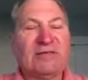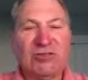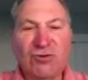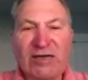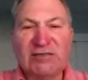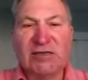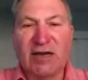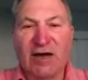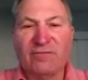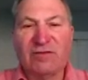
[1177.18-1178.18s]
stress
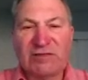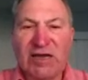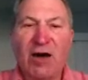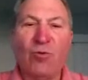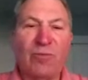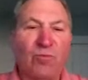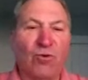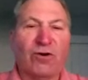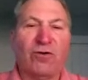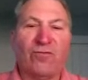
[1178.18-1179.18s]
enough is how
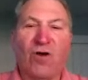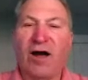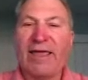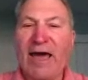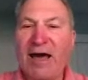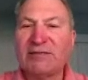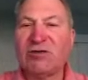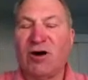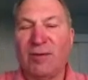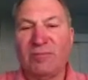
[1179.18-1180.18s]
important raw gas
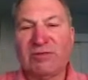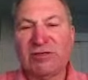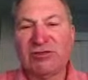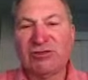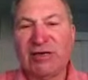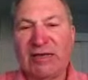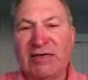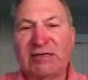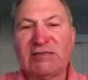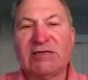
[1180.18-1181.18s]
composition
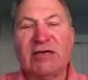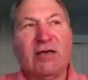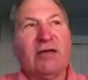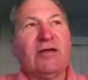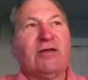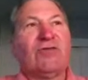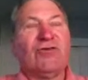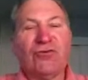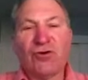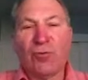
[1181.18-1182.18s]
is
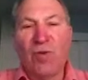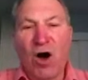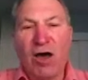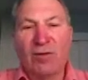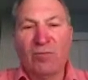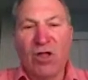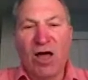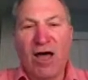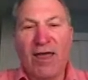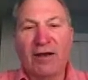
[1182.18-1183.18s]
to your bottom
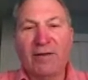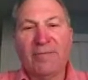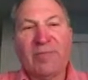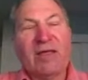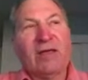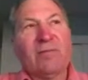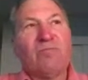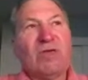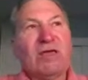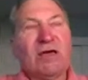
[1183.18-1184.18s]
line,
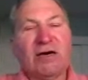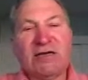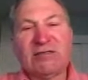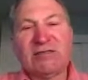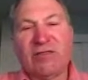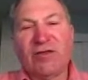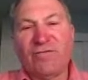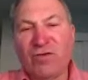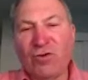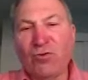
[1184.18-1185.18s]
because the
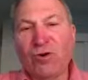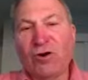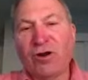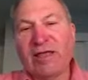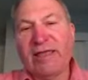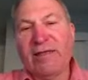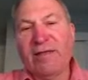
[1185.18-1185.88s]
fewer